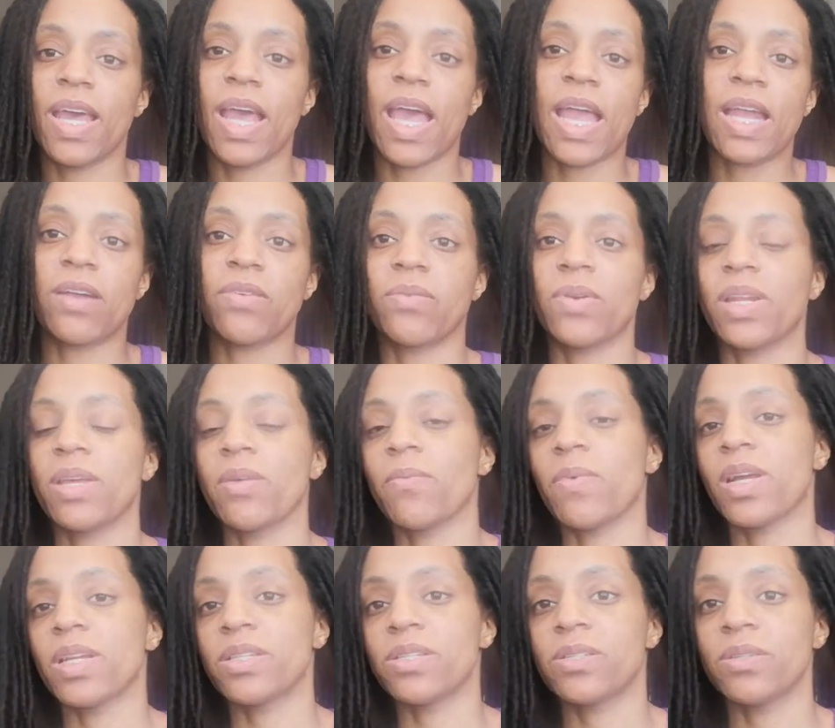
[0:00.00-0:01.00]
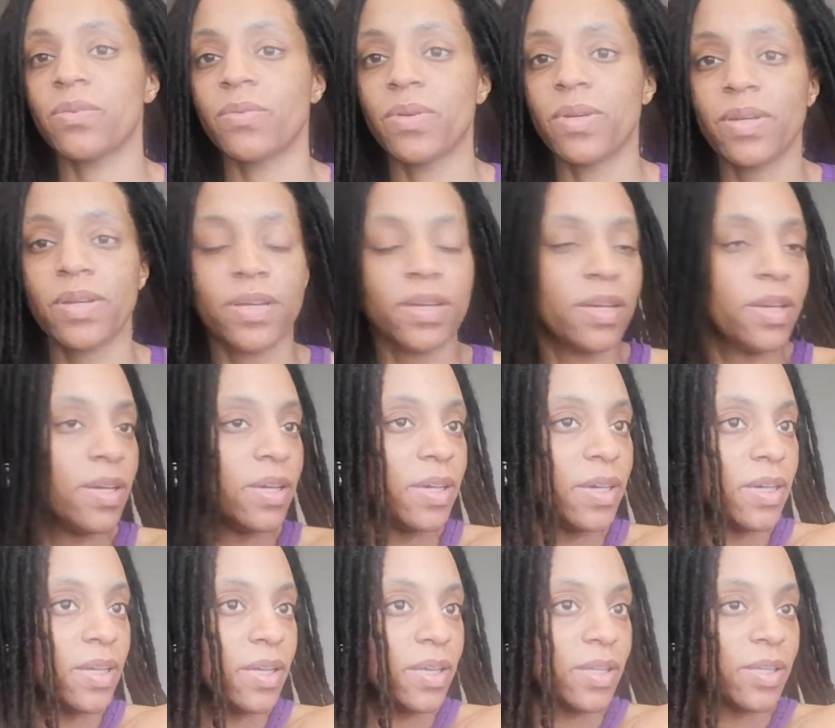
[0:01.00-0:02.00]
I don't really want to.
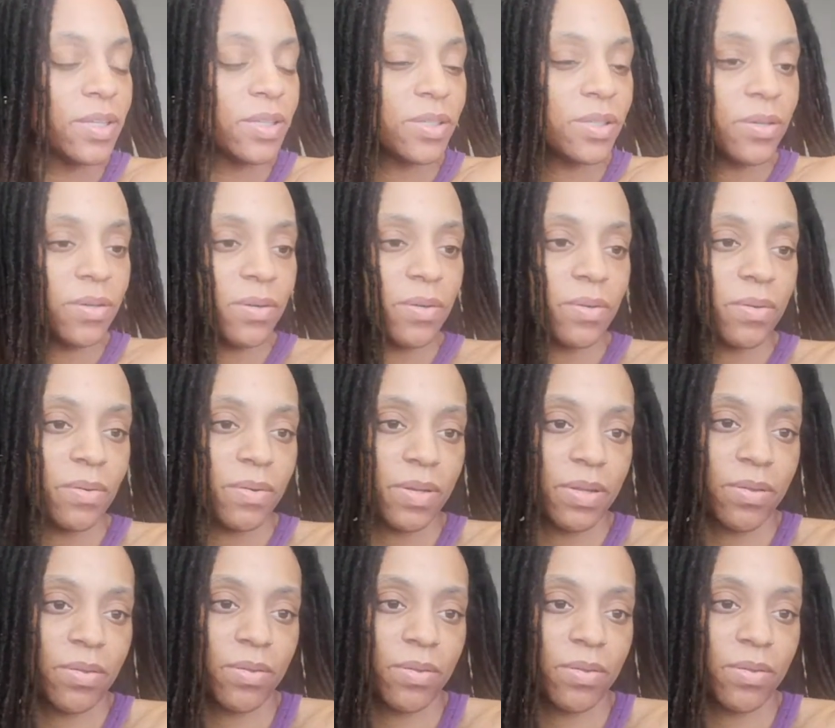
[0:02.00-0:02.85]
So,